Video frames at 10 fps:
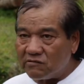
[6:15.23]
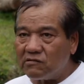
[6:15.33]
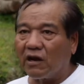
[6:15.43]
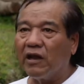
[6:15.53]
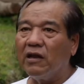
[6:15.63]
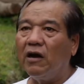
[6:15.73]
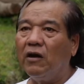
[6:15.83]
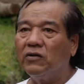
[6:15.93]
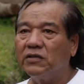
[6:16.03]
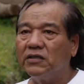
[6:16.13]
rocking the
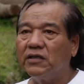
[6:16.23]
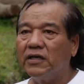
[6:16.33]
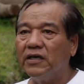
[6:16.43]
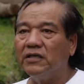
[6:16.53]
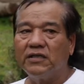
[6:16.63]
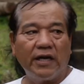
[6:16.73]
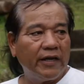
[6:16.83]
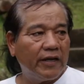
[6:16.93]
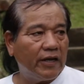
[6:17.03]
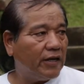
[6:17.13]
house inside.